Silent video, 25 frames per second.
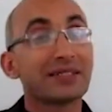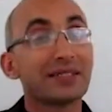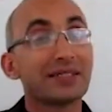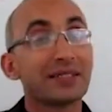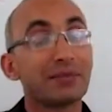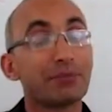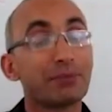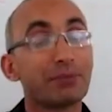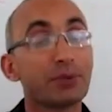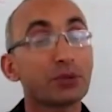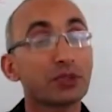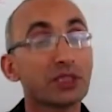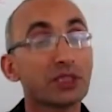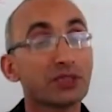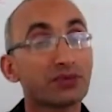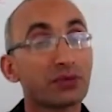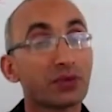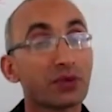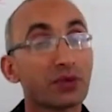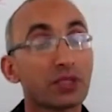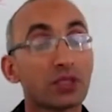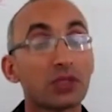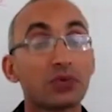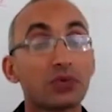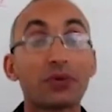
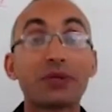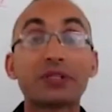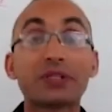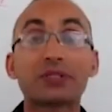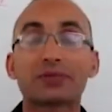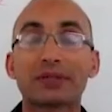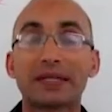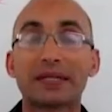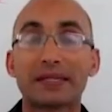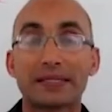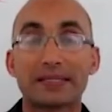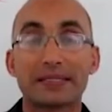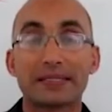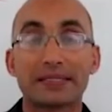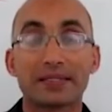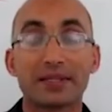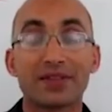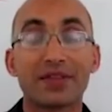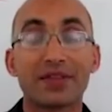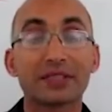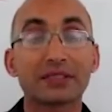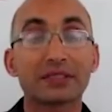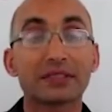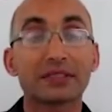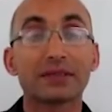beautiful resonance,
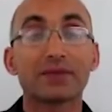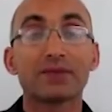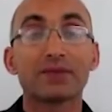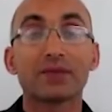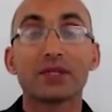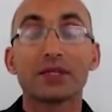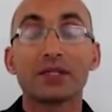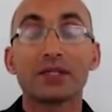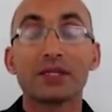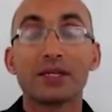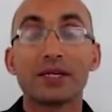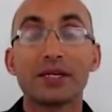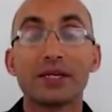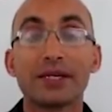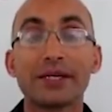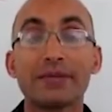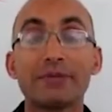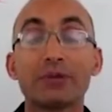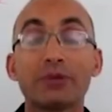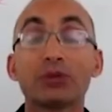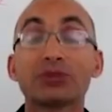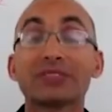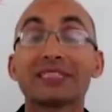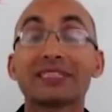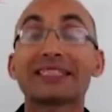that
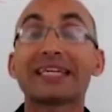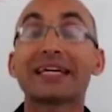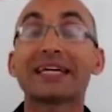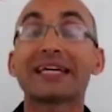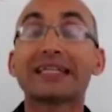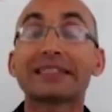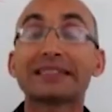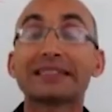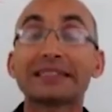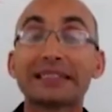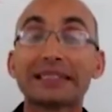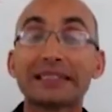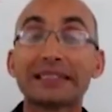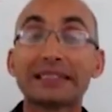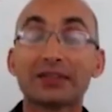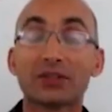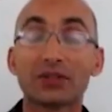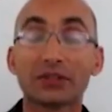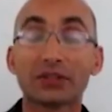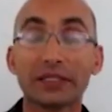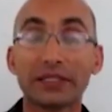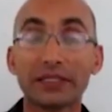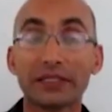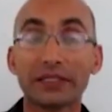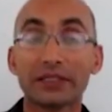musicality,
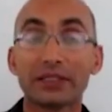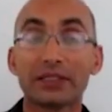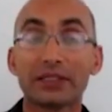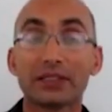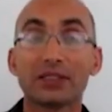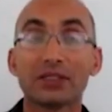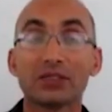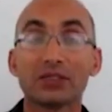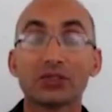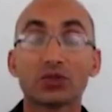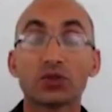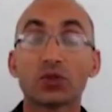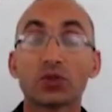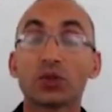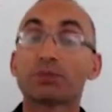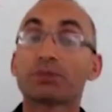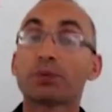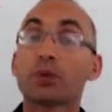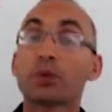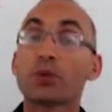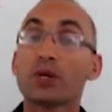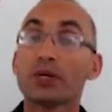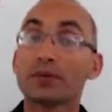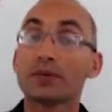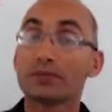okay, to the
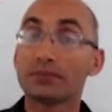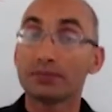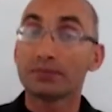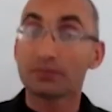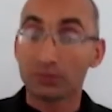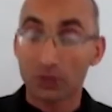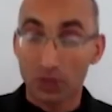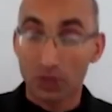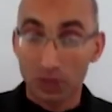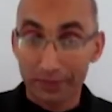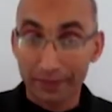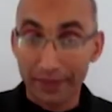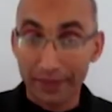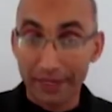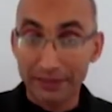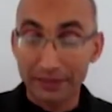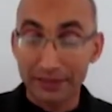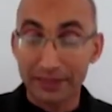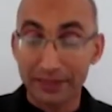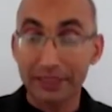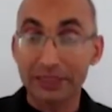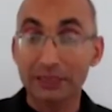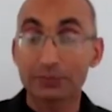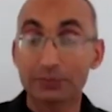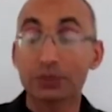poem, all
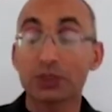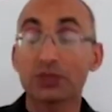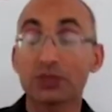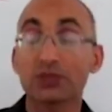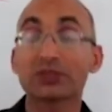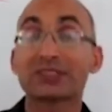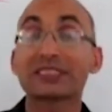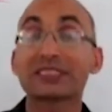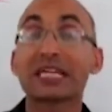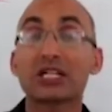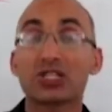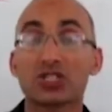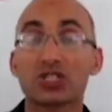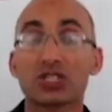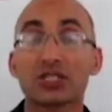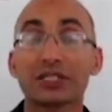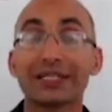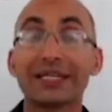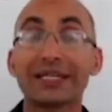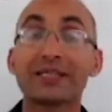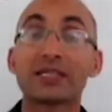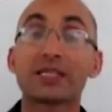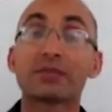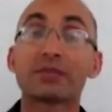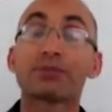right, that beautiful touch
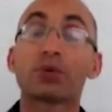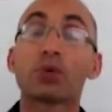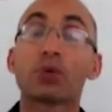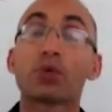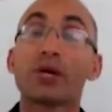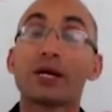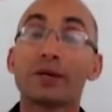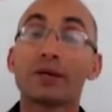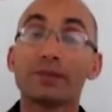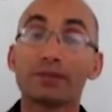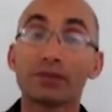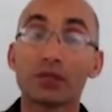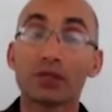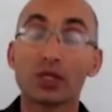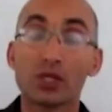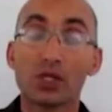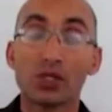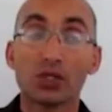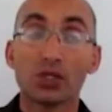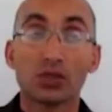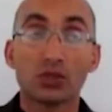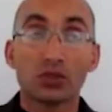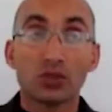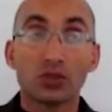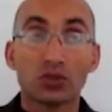in the poem,
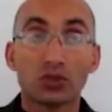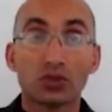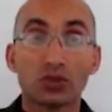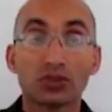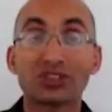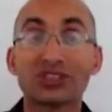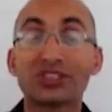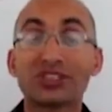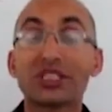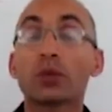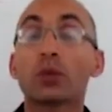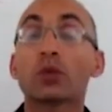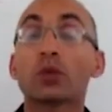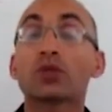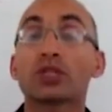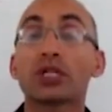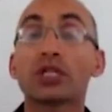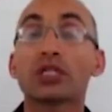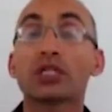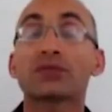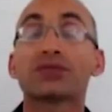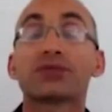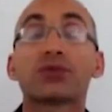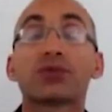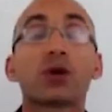distinguish
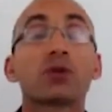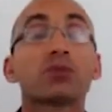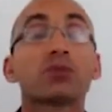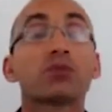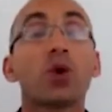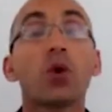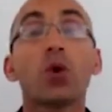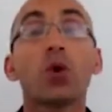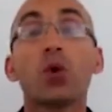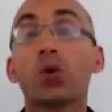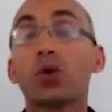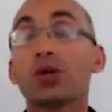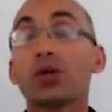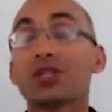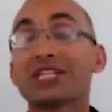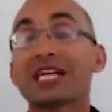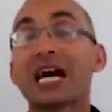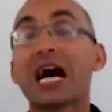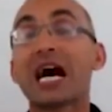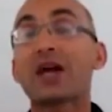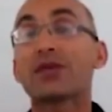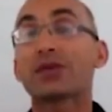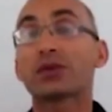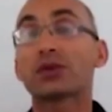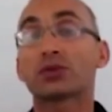it from all the
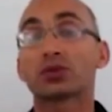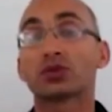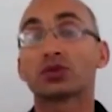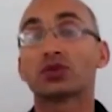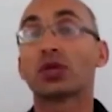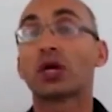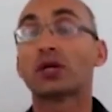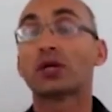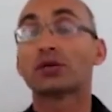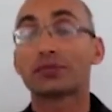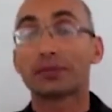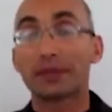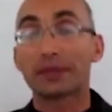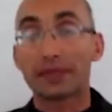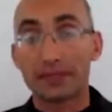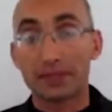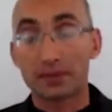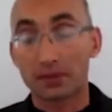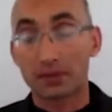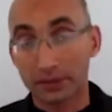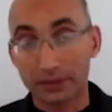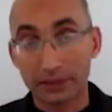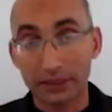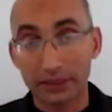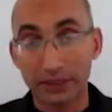other genres,
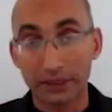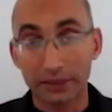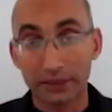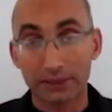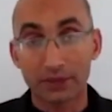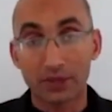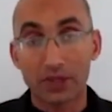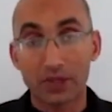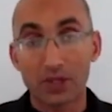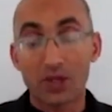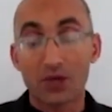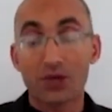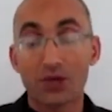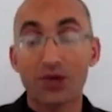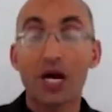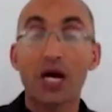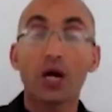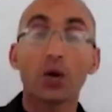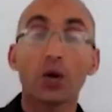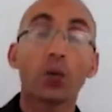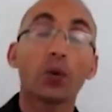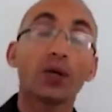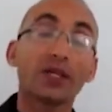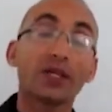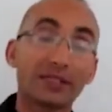okay.
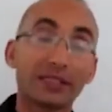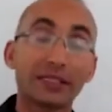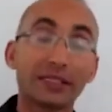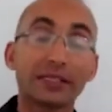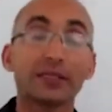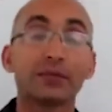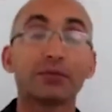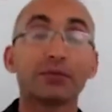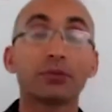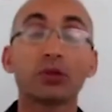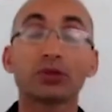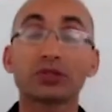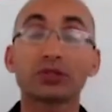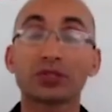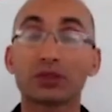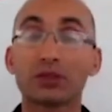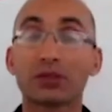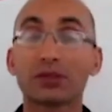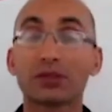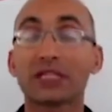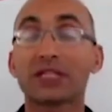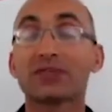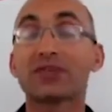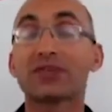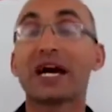Now, within
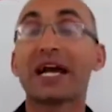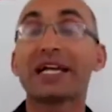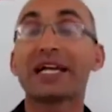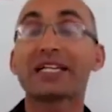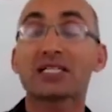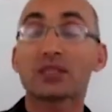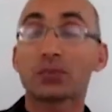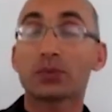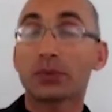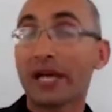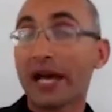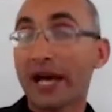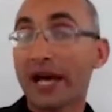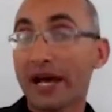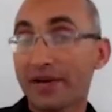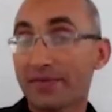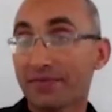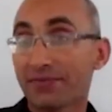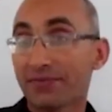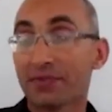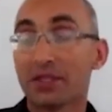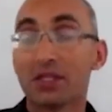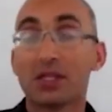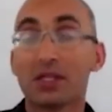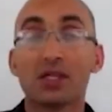musical devices, we
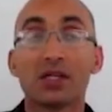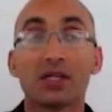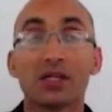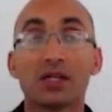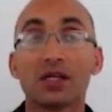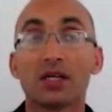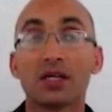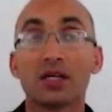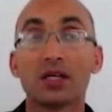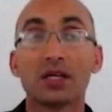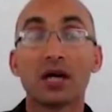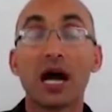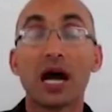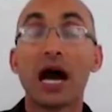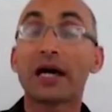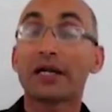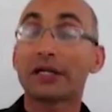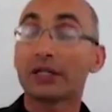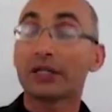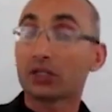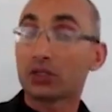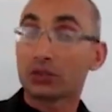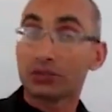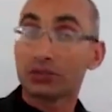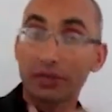have
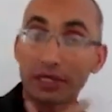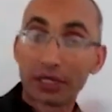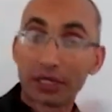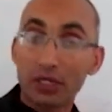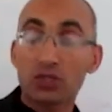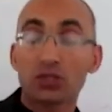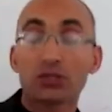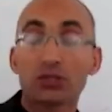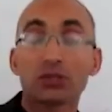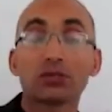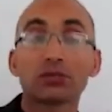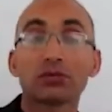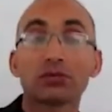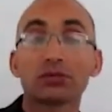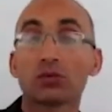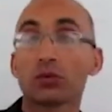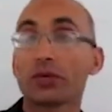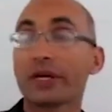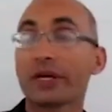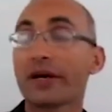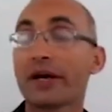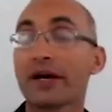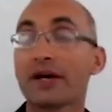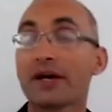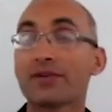alliteration, we
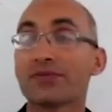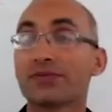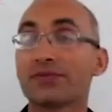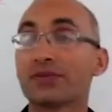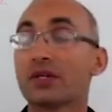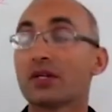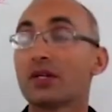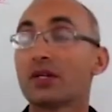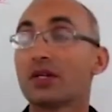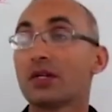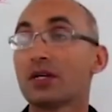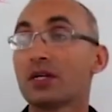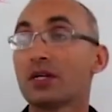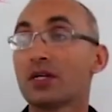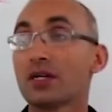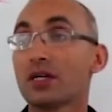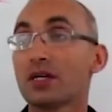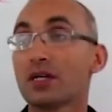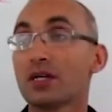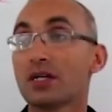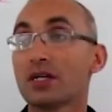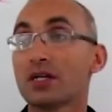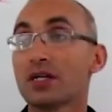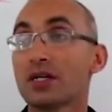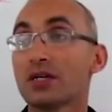have
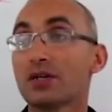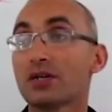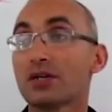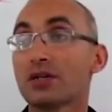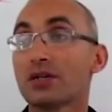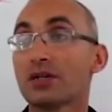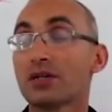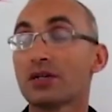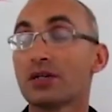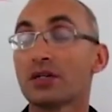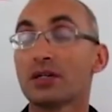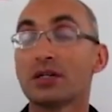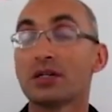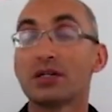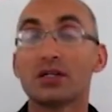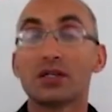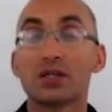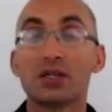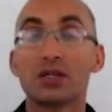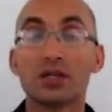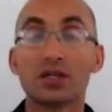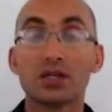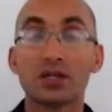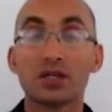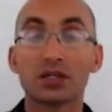
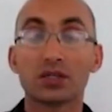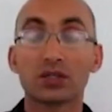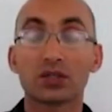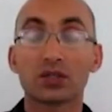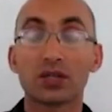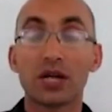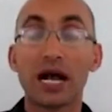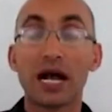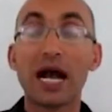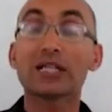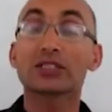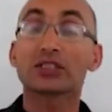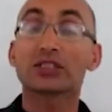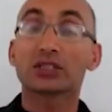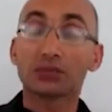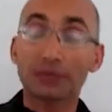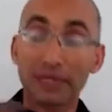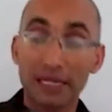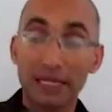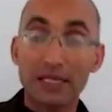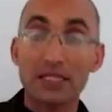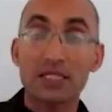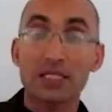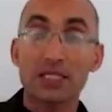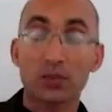
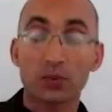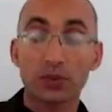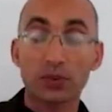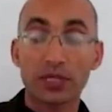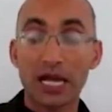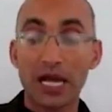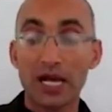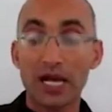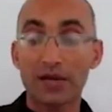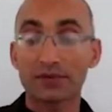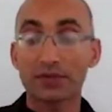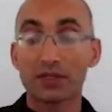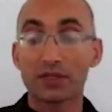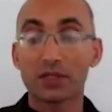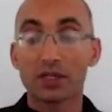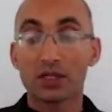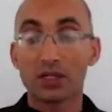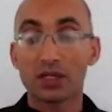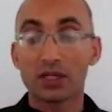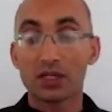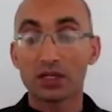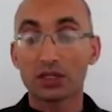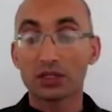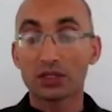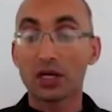assonance, we
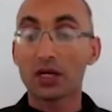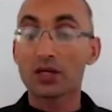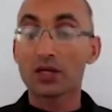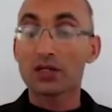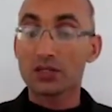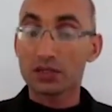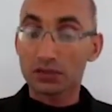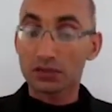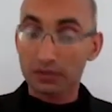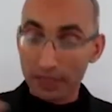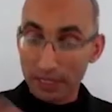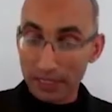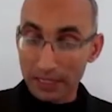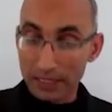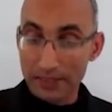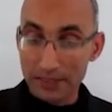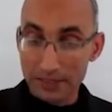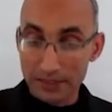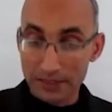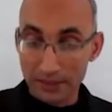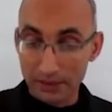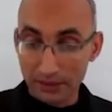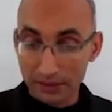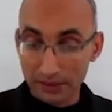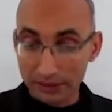have
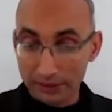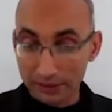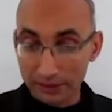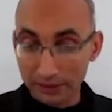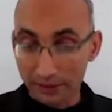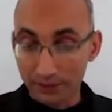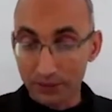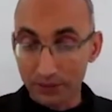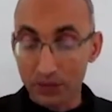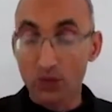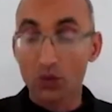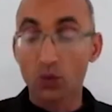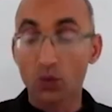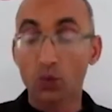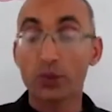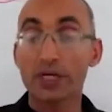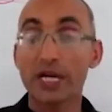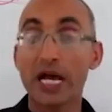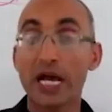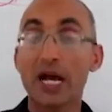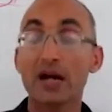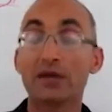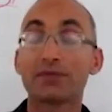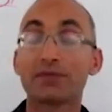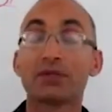consonance, clear. We
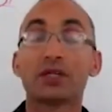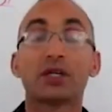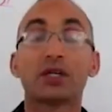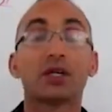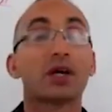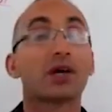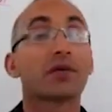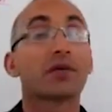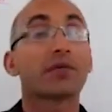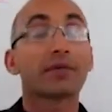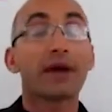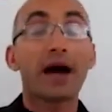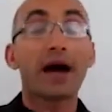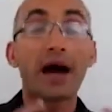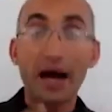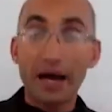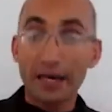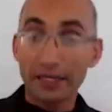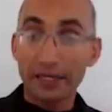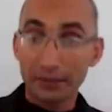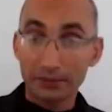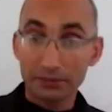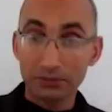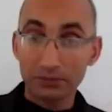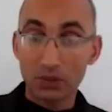have a
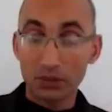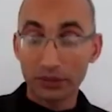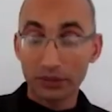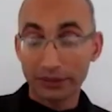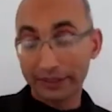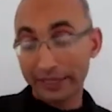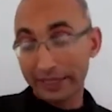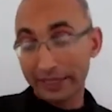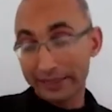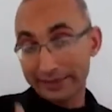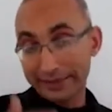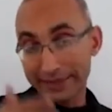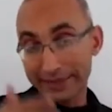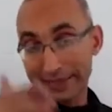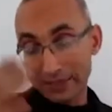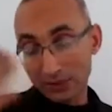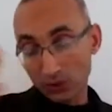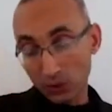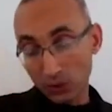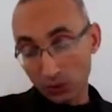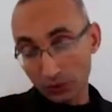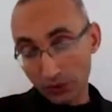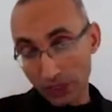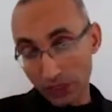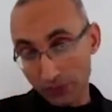rhyme, okay, at the end
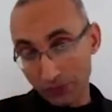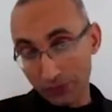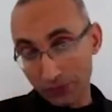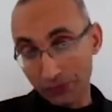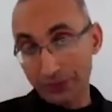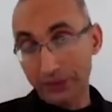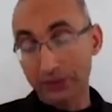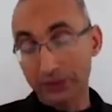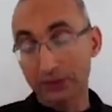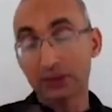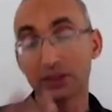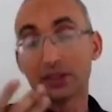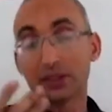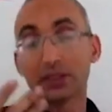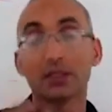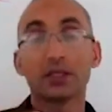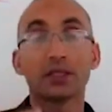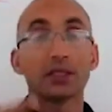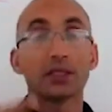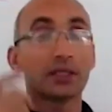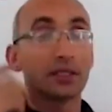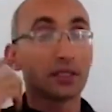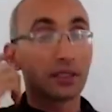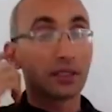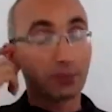of every
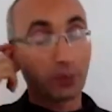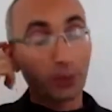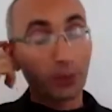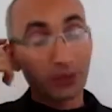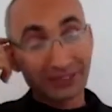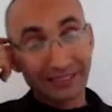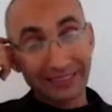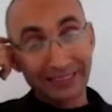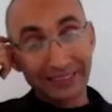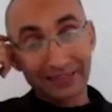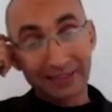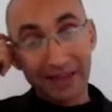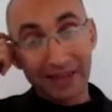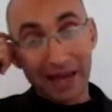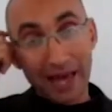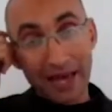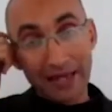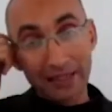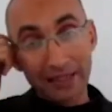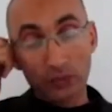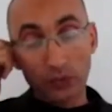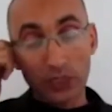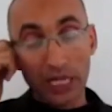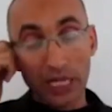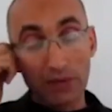poetic
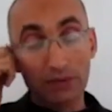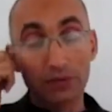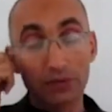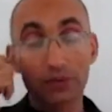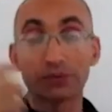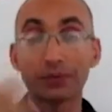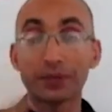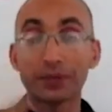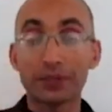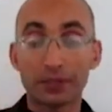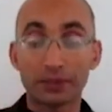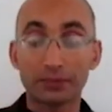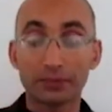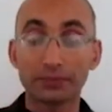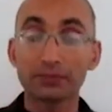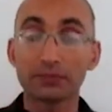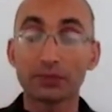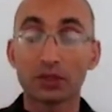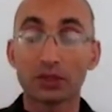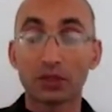line. We have the rhythm,